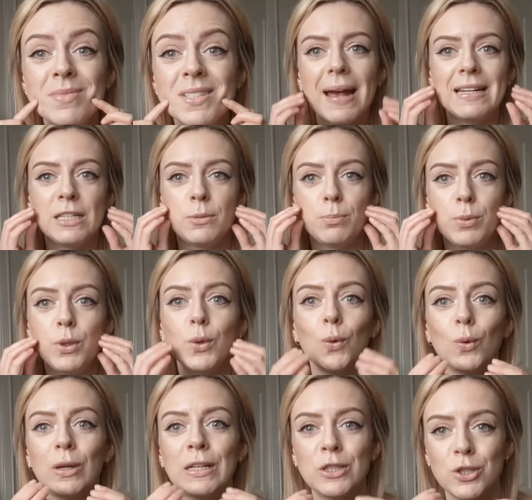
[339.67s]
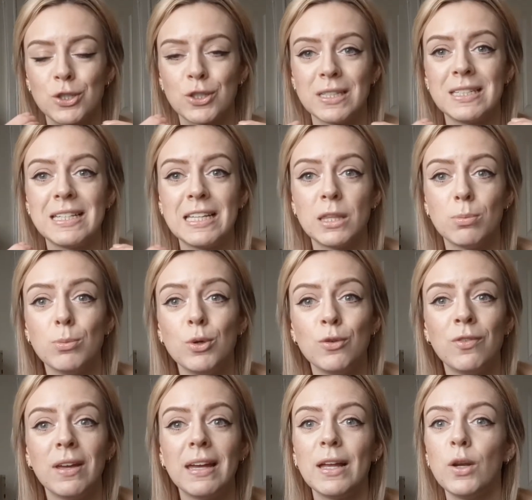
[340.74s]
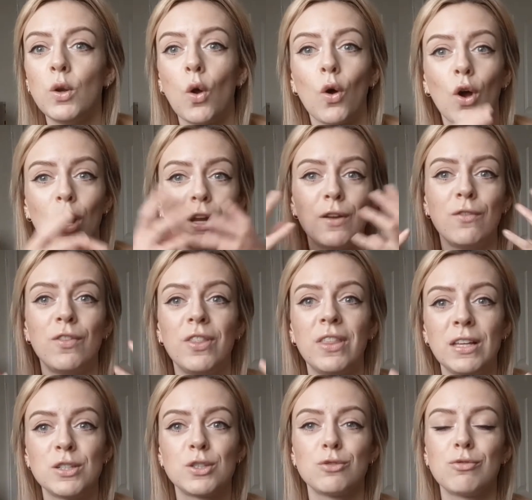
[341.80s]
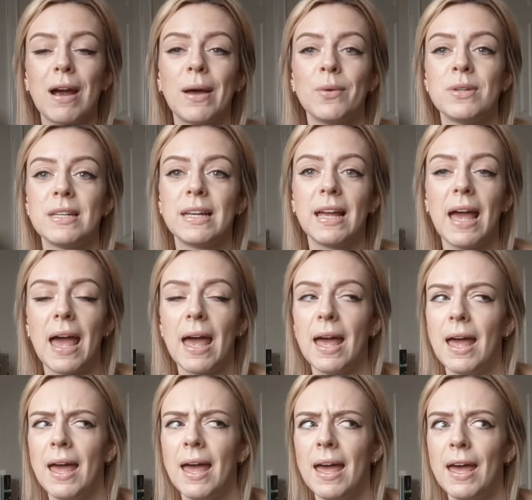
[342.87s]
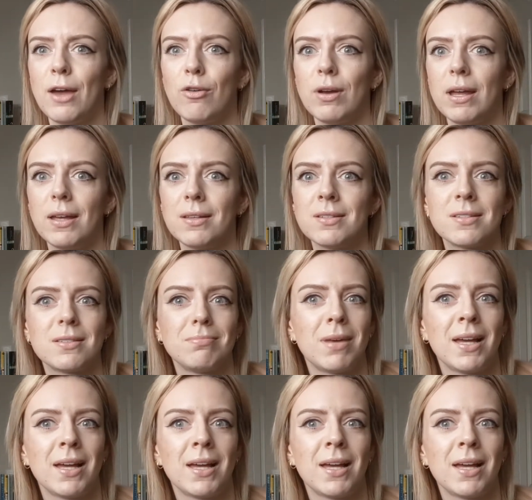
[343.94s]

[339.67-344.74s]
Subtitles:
Pain is purely just the teeth moving, not kind of the surrounding areas,